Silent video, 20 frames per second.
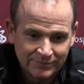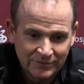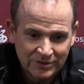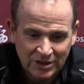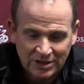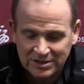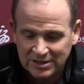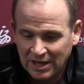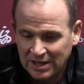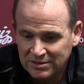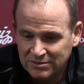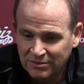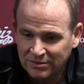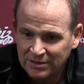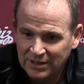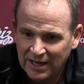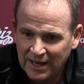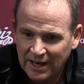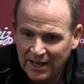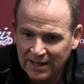Successful,
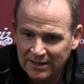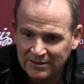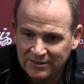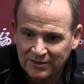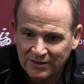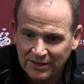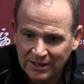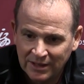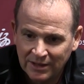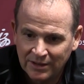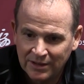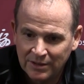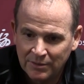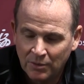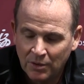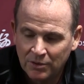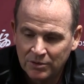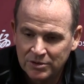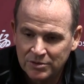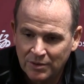yes. You know,
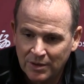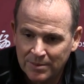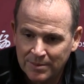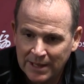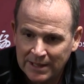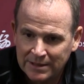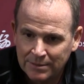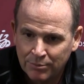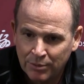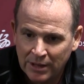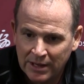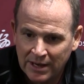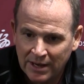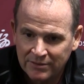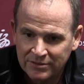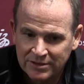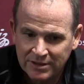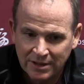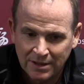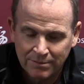you always want to make the
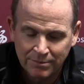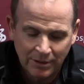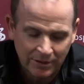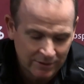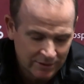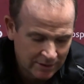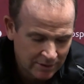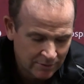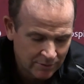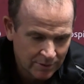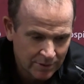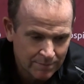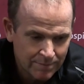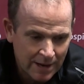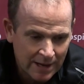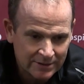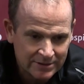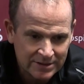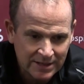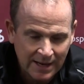playoffs here, but you know, we're
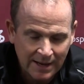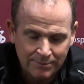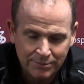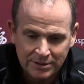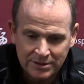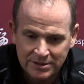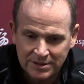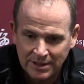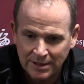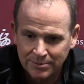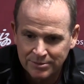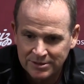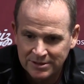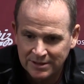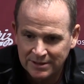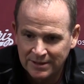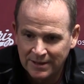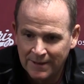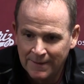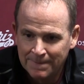about championships
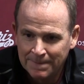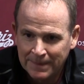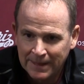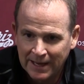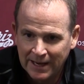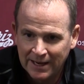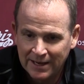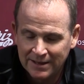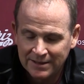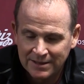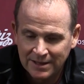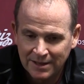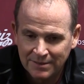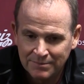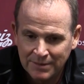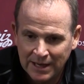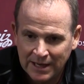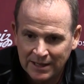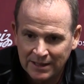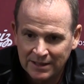and
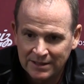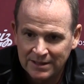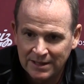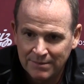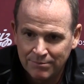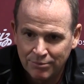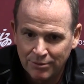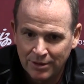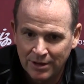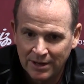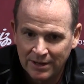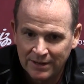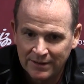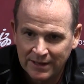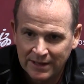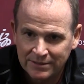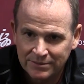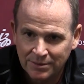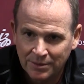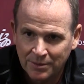making a deep run, and
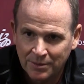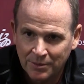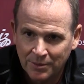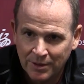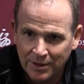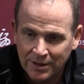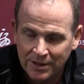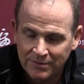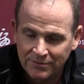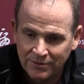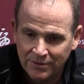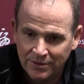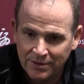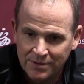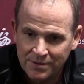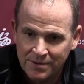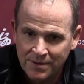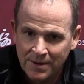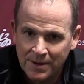that's what we're working for.